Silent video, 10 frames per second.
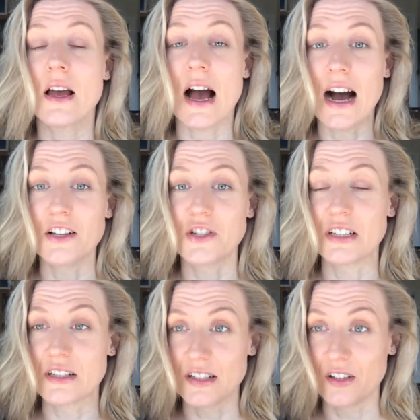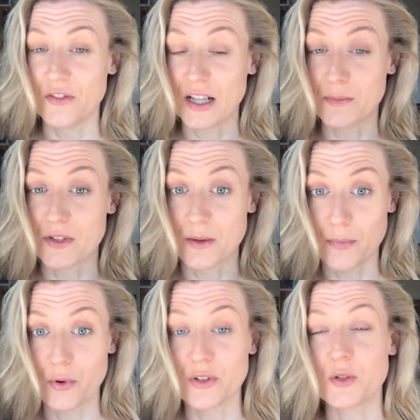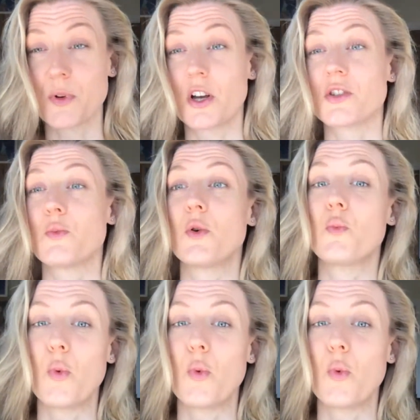Hygiene is still of utmost importance because we